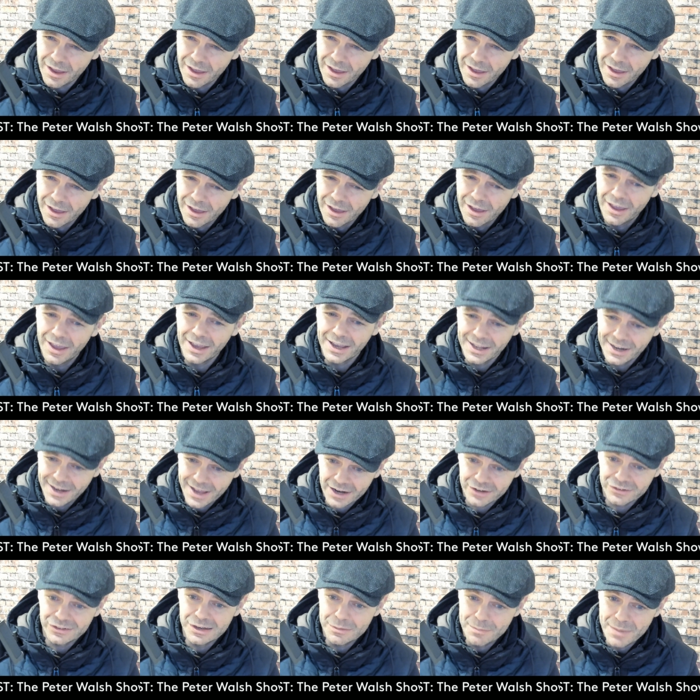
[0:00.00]
it can
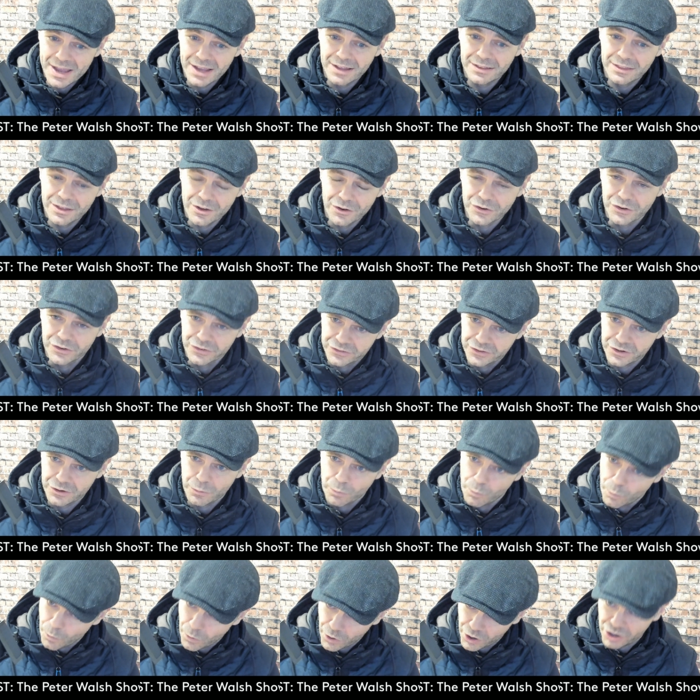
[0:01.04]
actually make the understeer
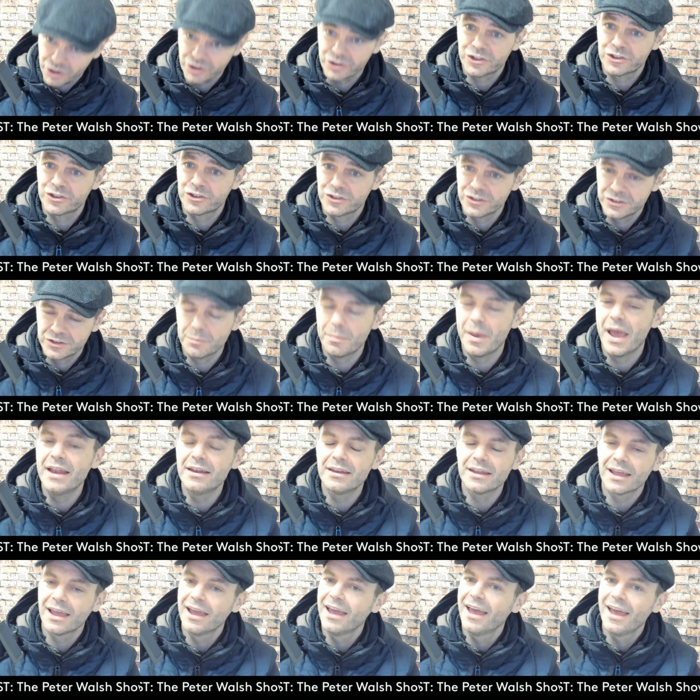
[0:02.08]
worse depending
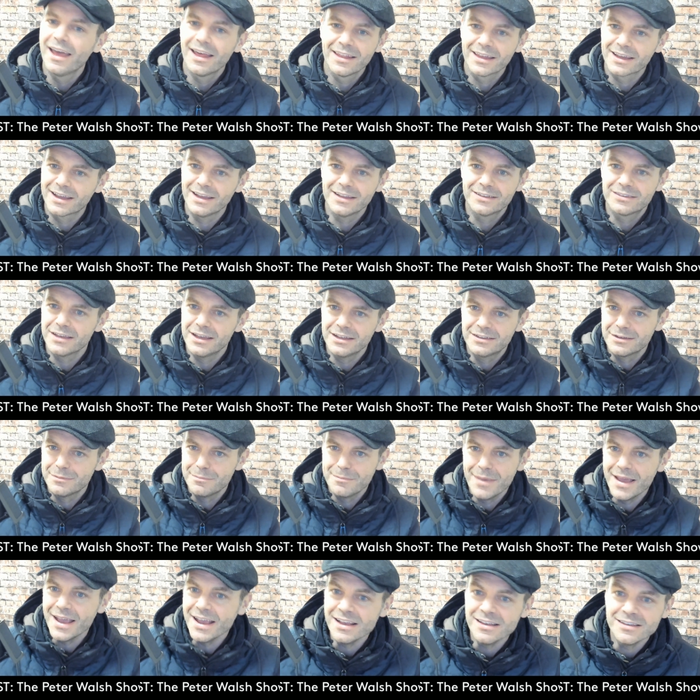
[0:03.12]
like it's it's
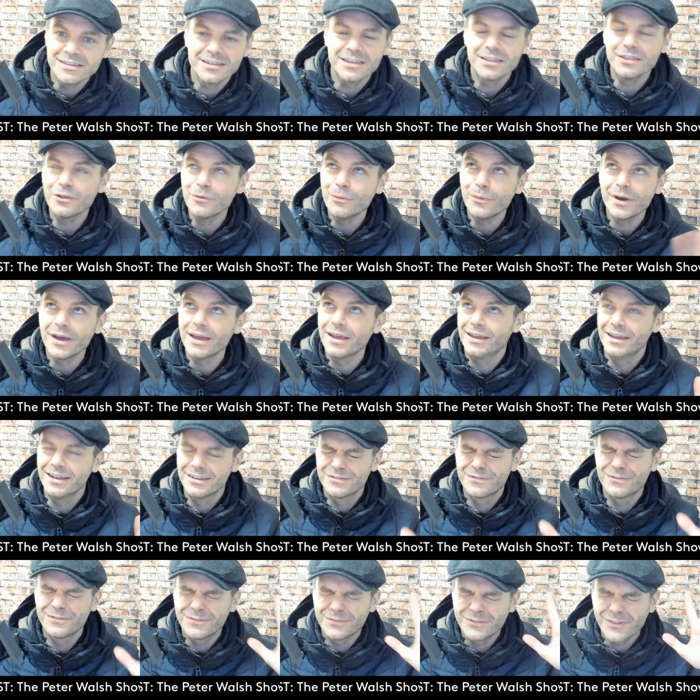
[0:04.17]
amazing the way it's
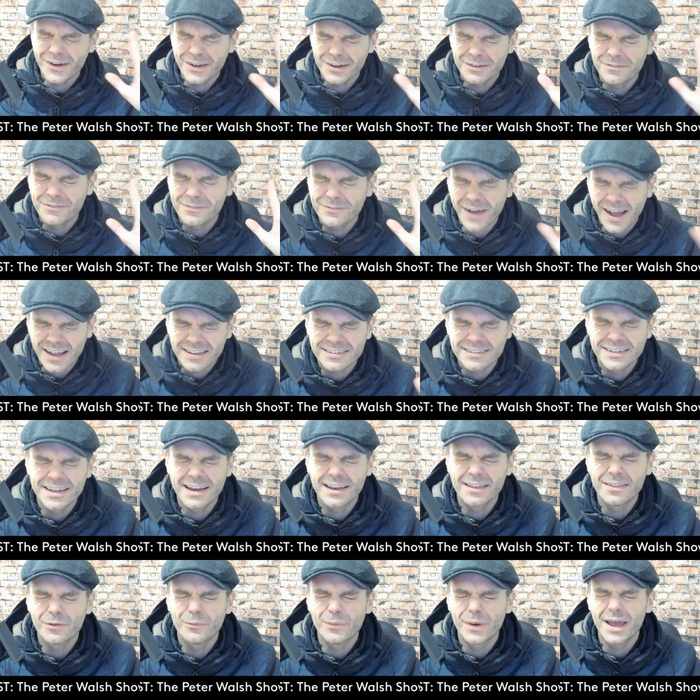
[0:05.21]
fucking fascinating
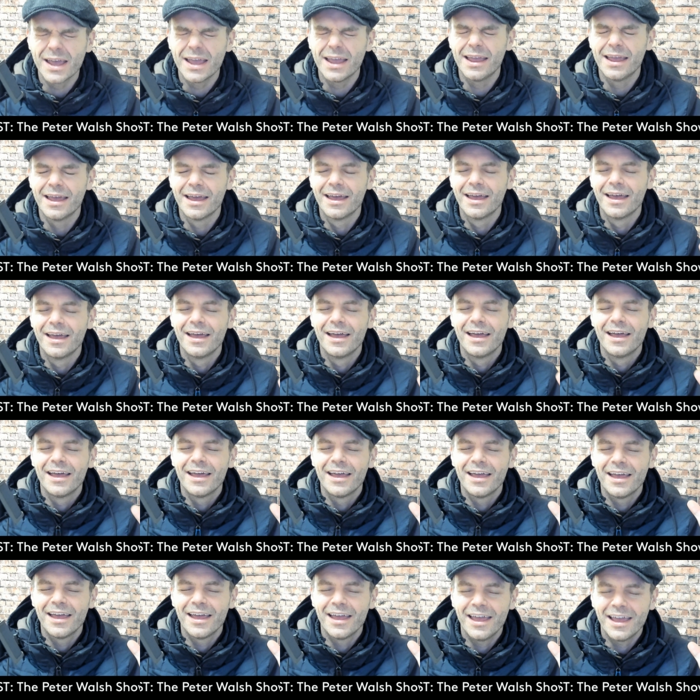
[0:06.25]
the way
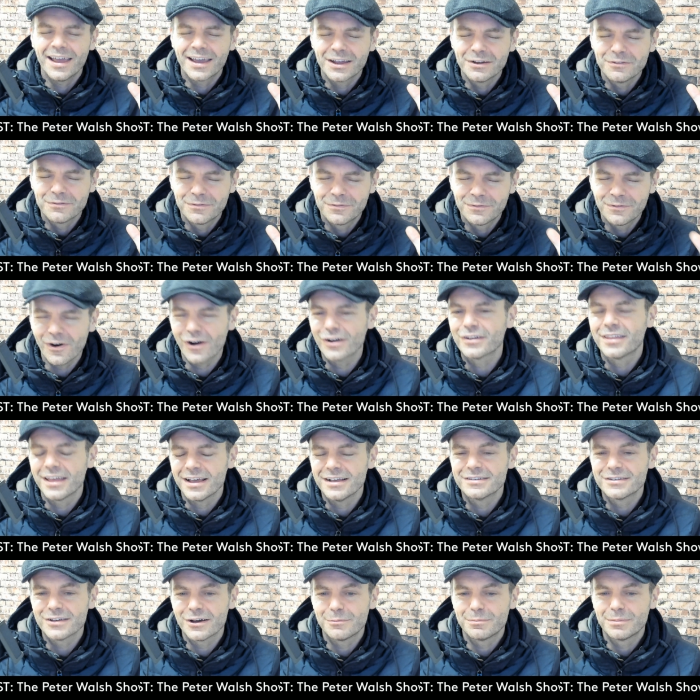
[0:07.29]
it can fuck things
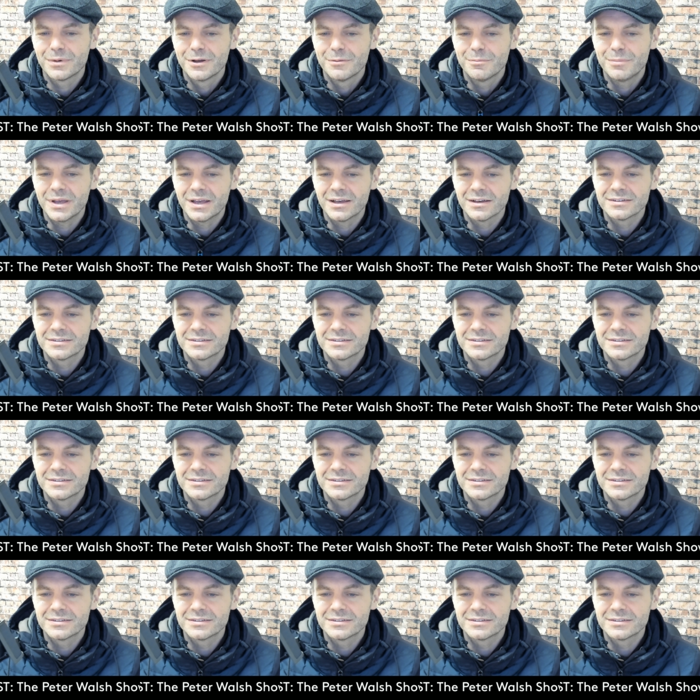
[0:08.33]
up because